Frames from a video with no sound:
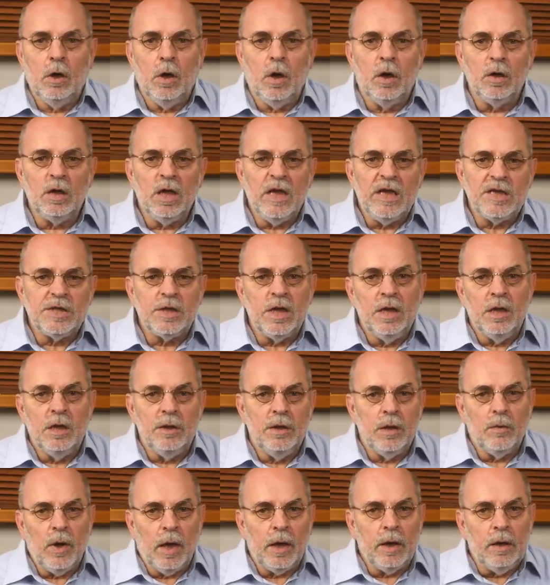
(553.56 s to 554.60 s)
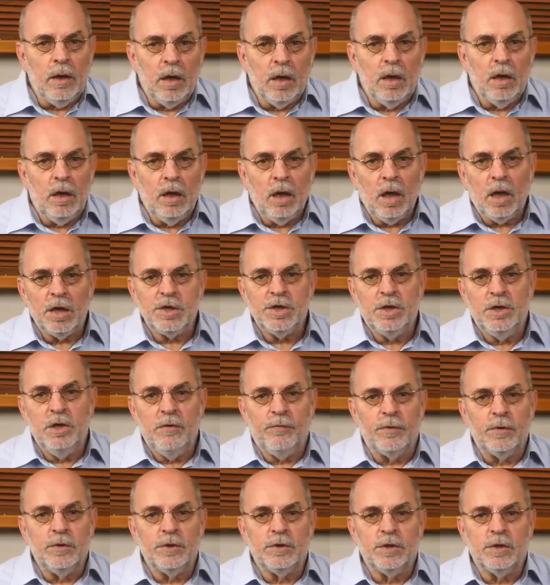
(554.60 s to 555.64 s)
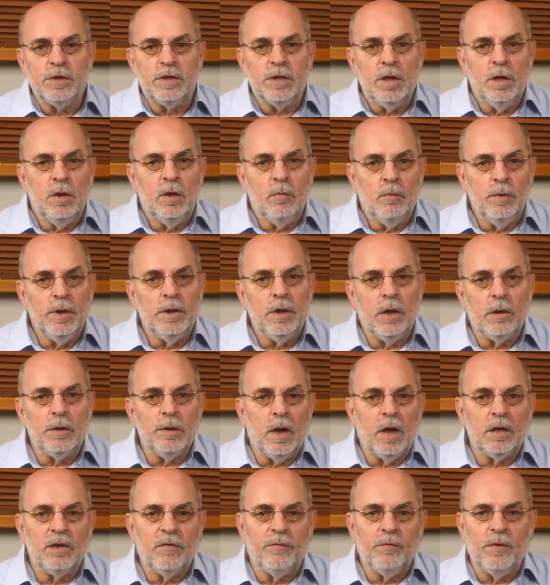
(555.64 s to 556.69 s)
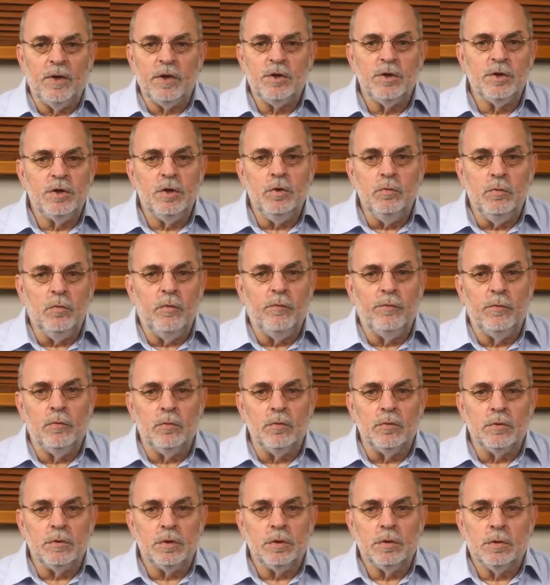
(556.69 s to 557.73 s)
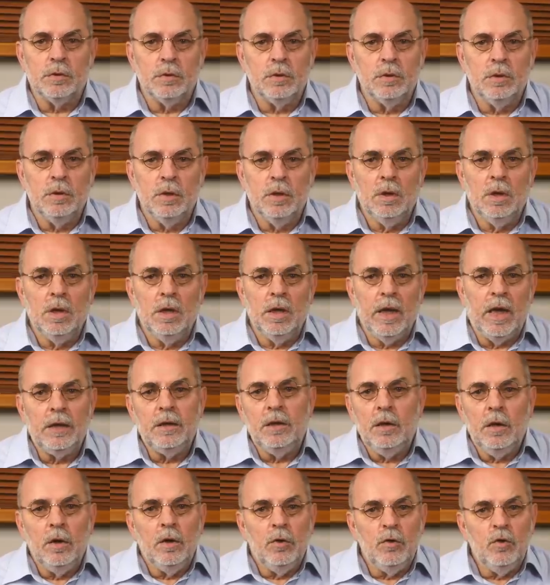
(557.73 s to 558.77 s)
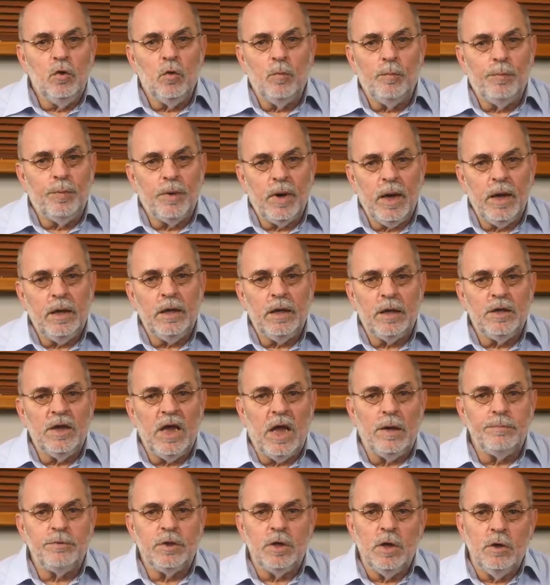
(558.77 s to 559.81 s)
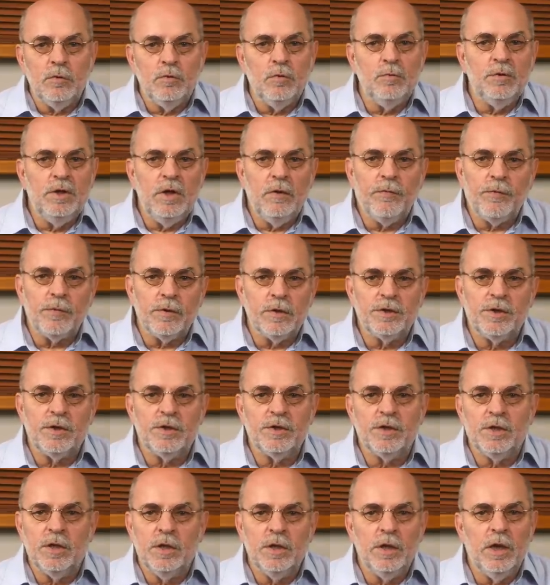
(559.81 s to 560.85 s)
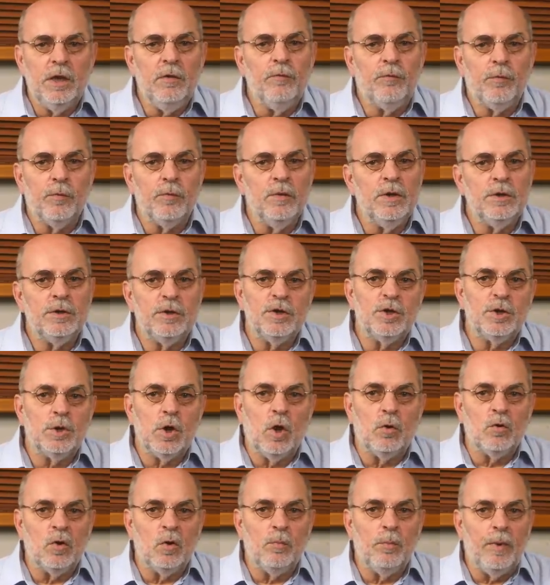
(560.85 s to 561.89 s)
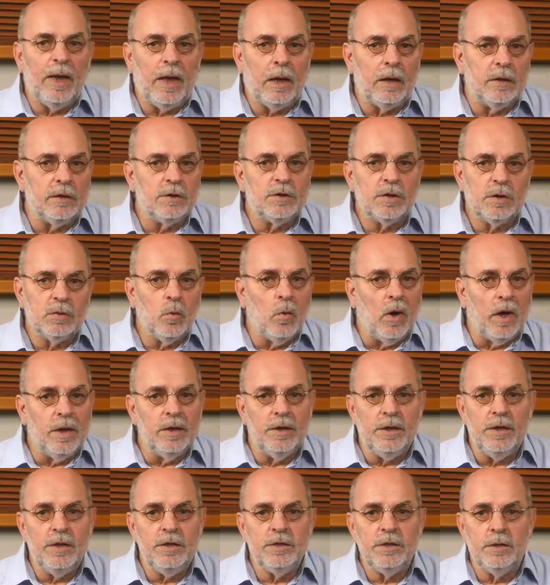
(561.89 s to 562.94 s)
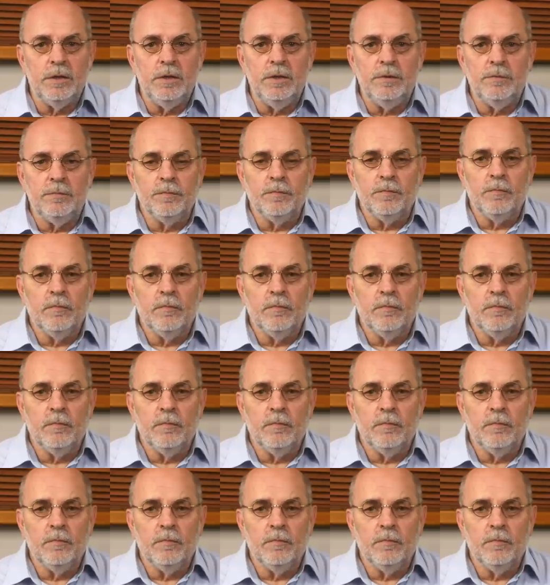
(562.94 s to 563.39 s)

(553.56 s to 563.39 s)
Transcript: Unless there are large differences with other artifacts too, of course. And your brain adapts to differences in, for instance, tonal balance quite easily.